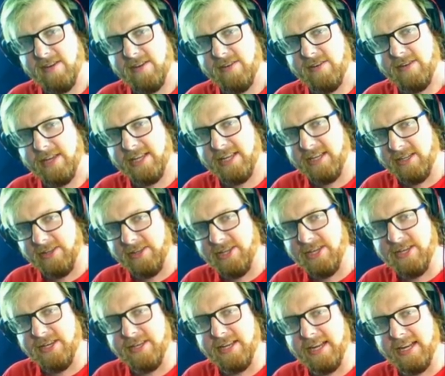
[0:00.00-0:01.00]
in the
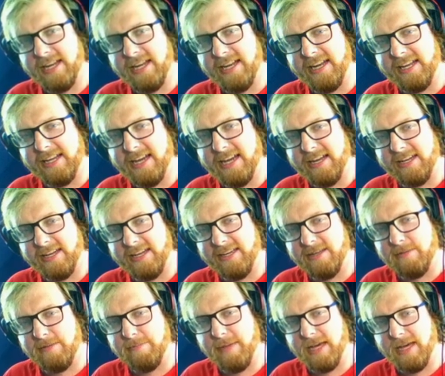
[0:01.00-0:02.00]
lead, and then they kind of
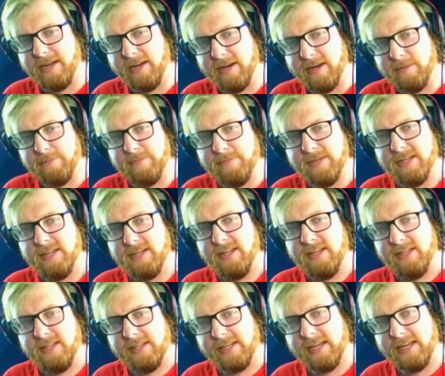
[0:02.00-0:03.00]
get bent up.
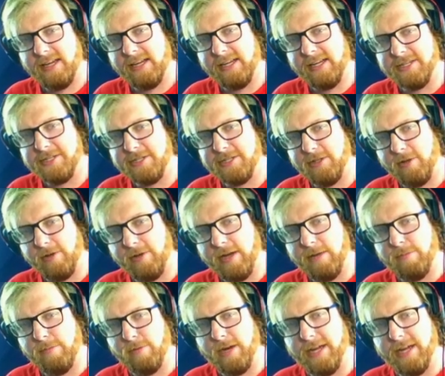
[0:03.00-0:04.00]
They kind of get slowed
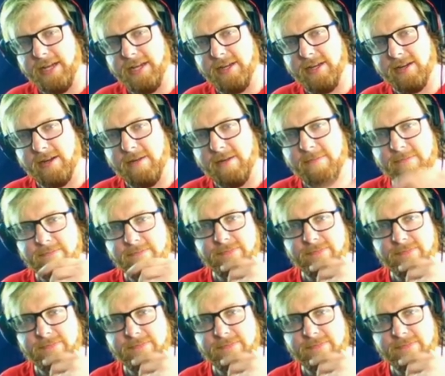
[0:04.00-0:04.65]
up right here.